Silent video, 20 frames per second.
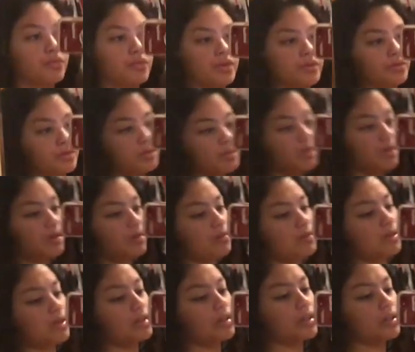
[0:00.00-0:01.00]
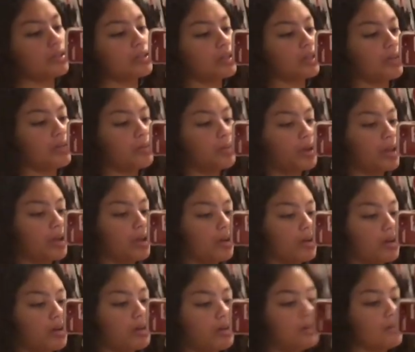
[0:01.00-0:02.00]
Forever 21, I just have a
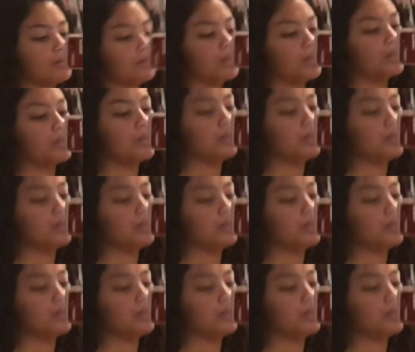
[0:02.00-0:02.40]
pair of